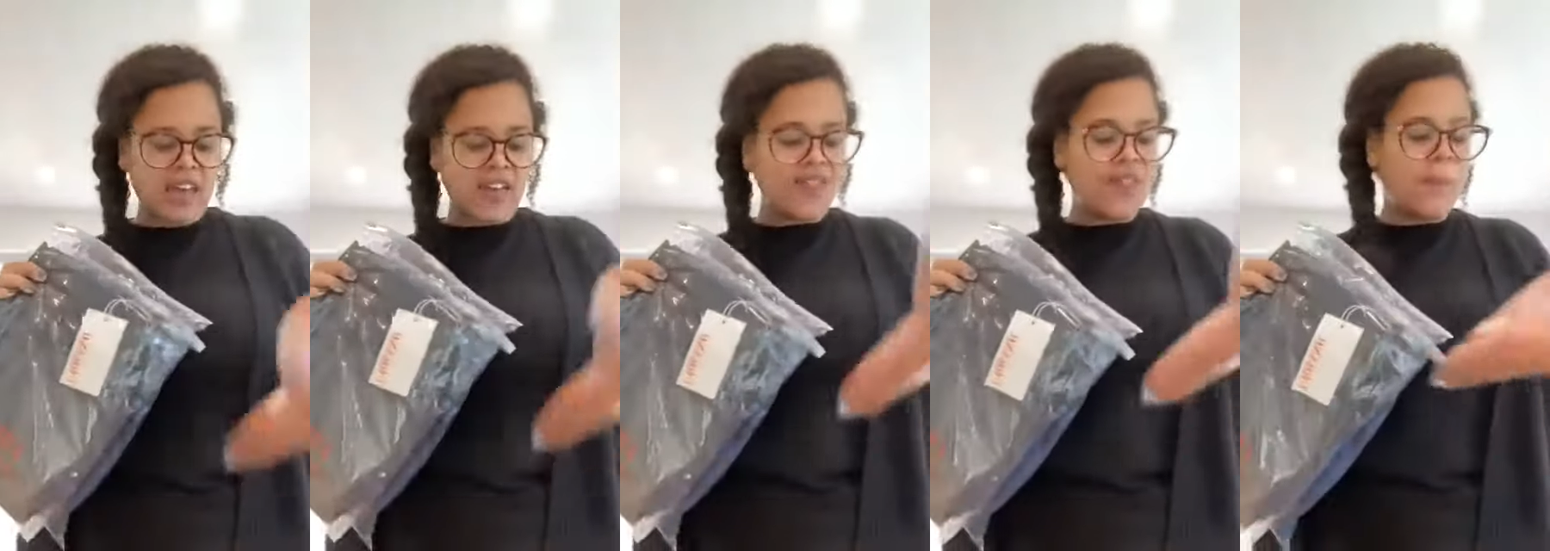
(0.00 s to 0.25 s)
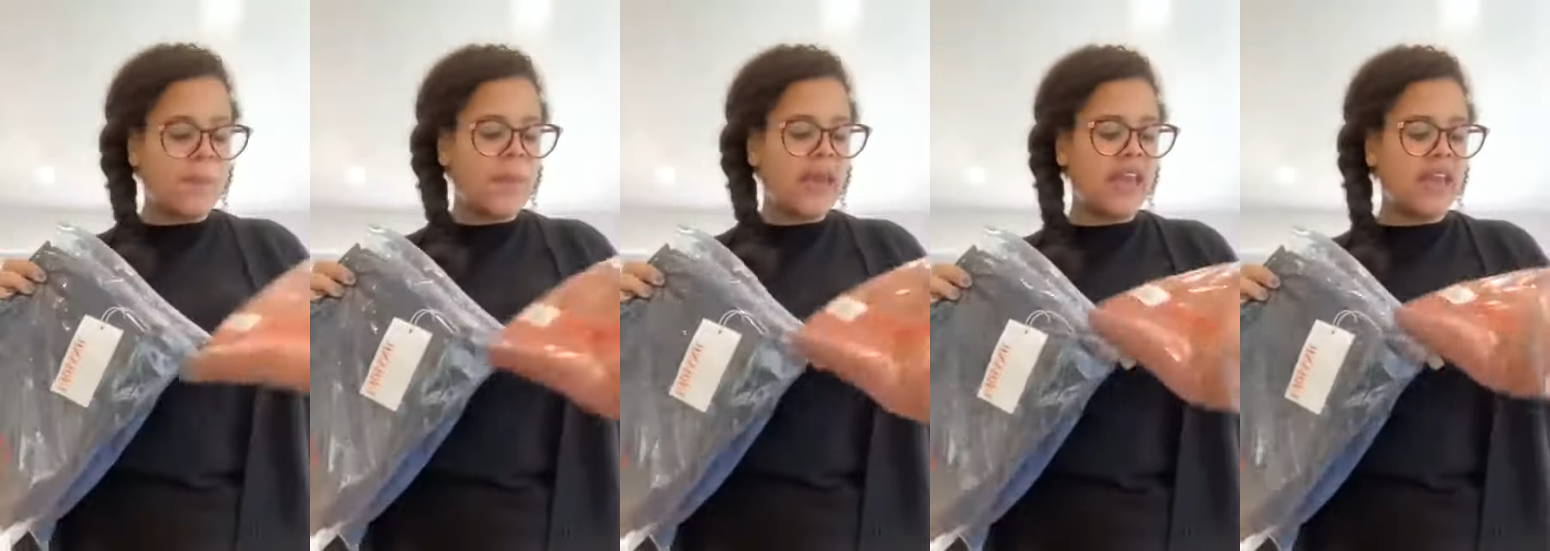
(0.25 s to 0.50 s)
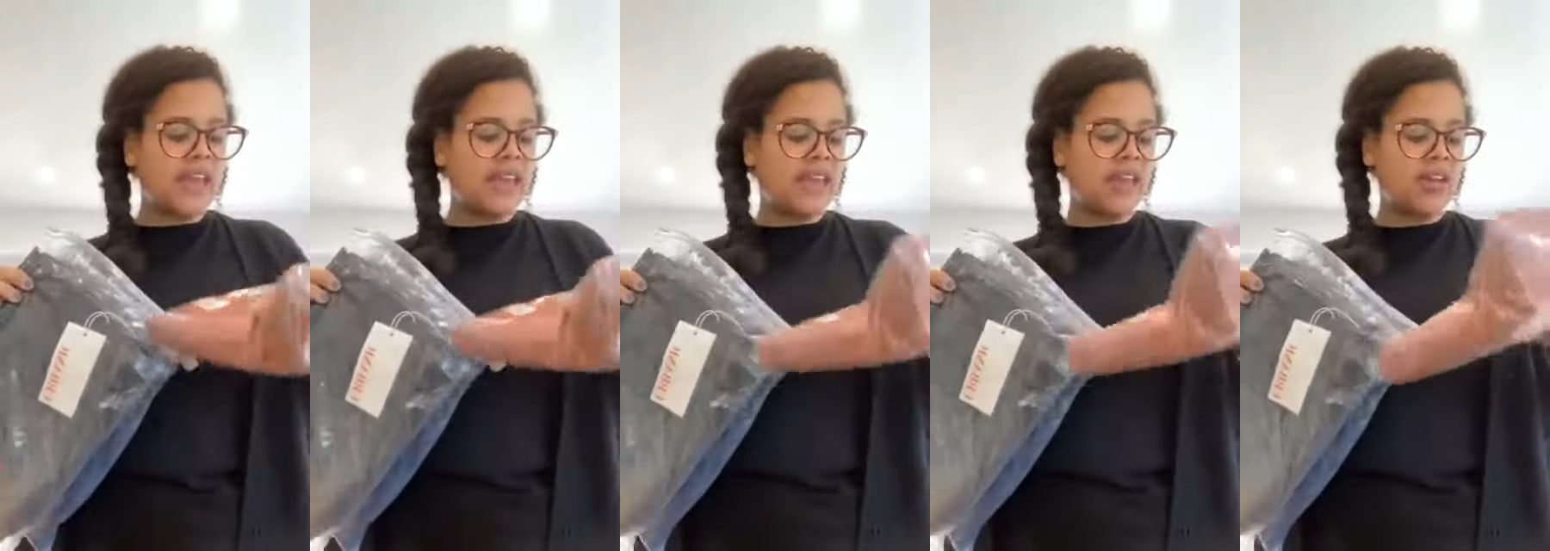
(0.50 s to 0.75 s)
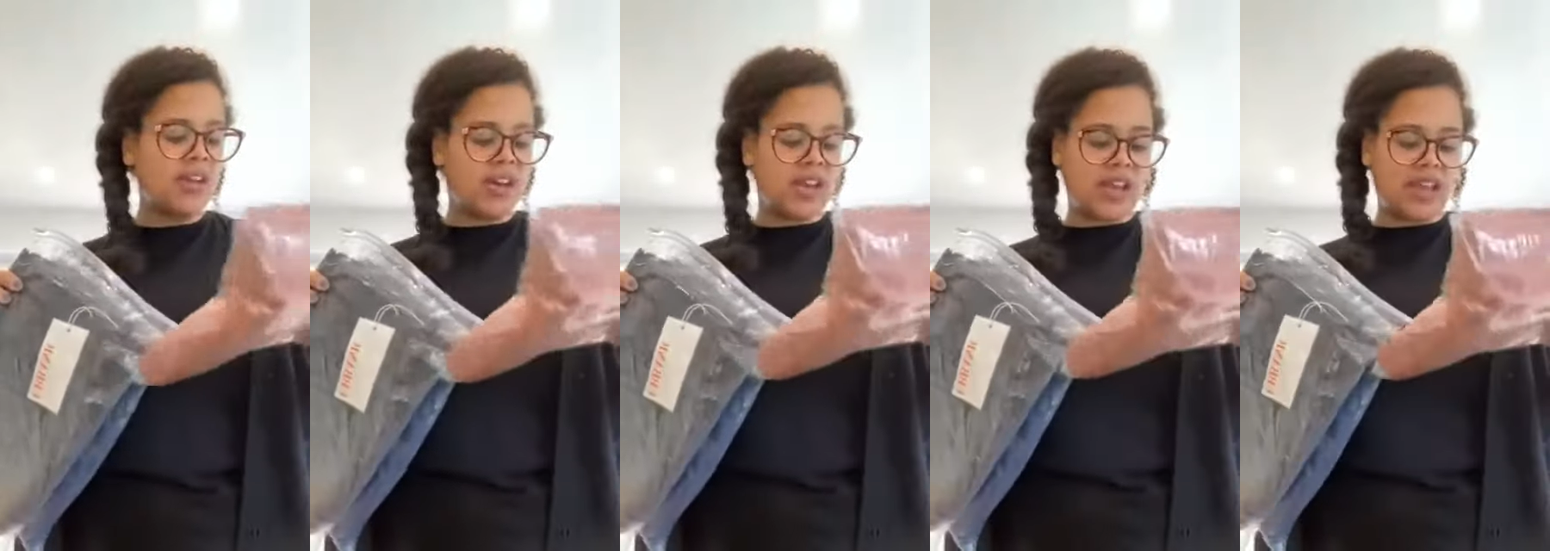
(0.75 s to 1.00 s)
The pinky
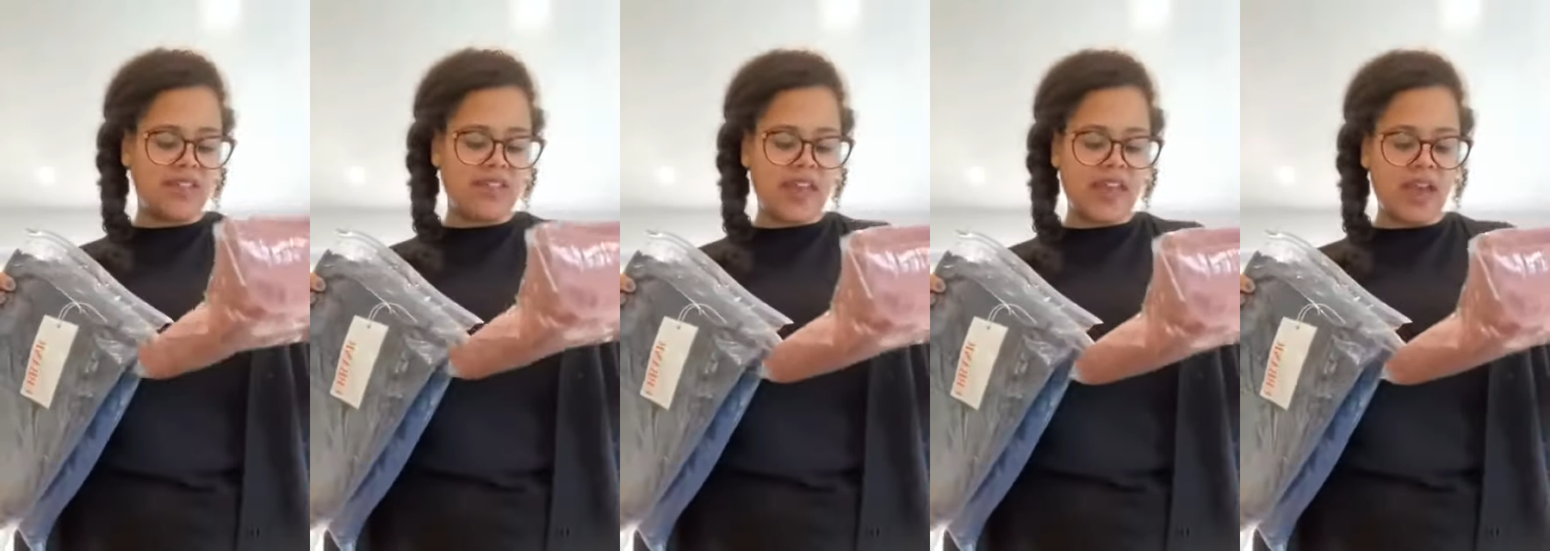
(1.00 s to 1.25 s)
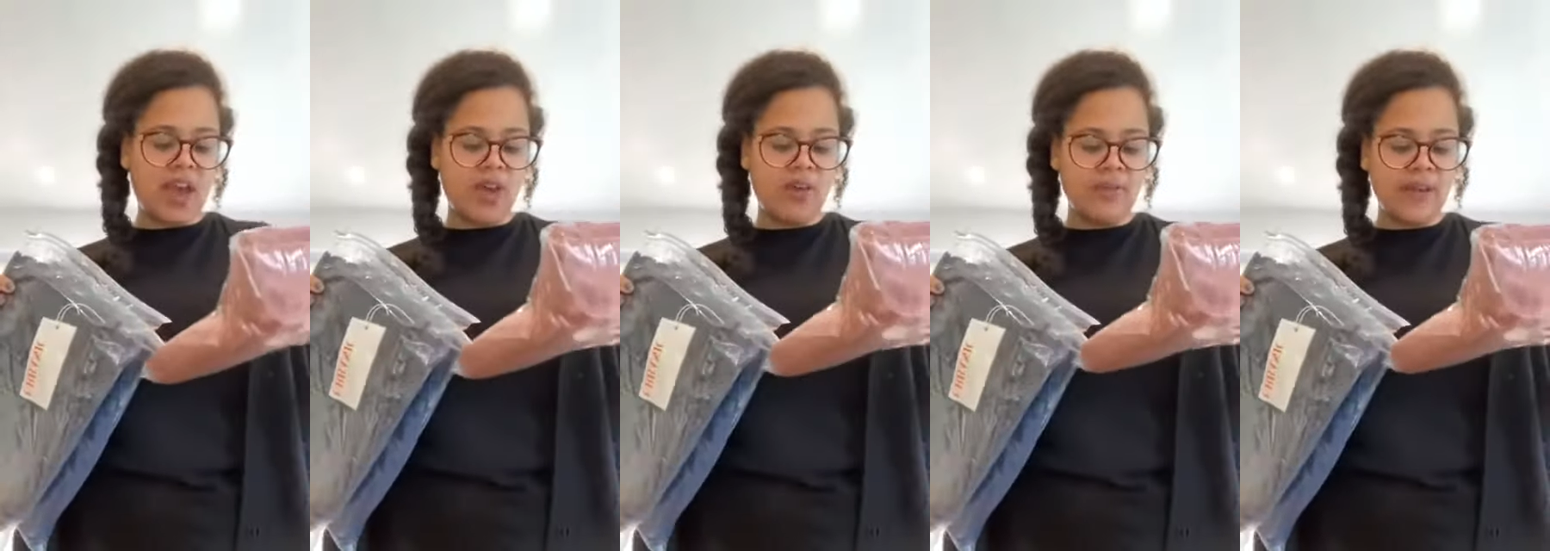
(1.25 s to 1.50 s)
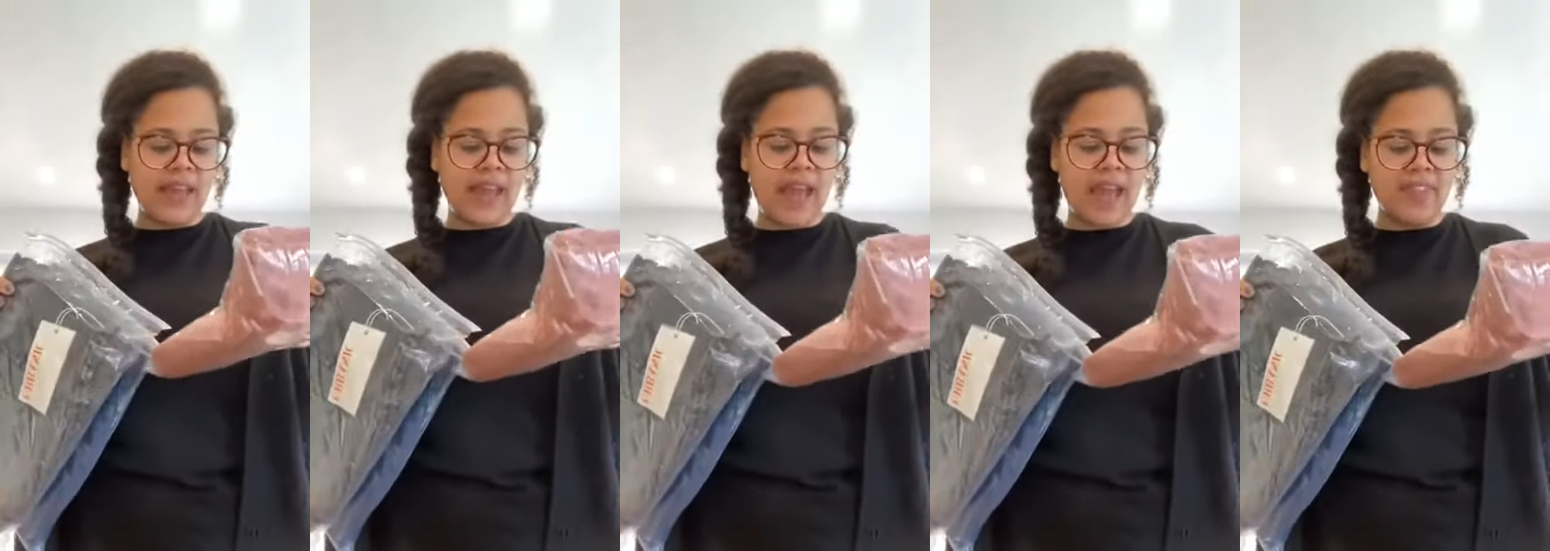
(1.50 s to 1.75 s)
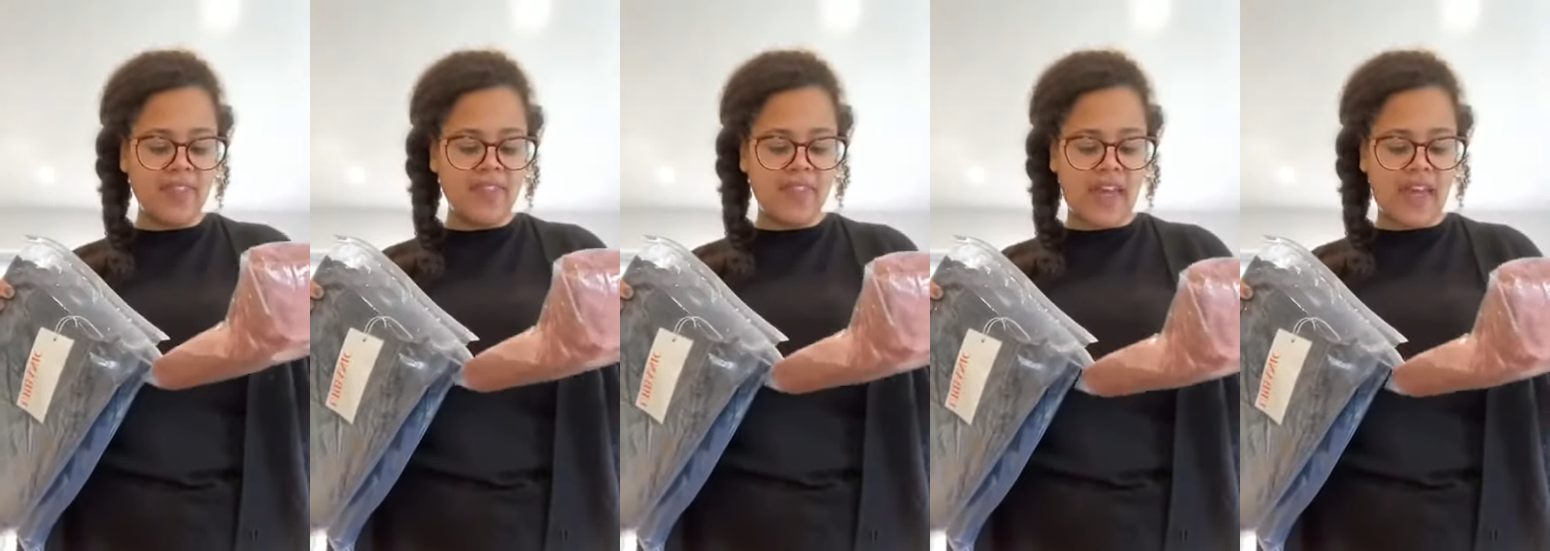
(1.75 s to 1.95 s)
colour, they only had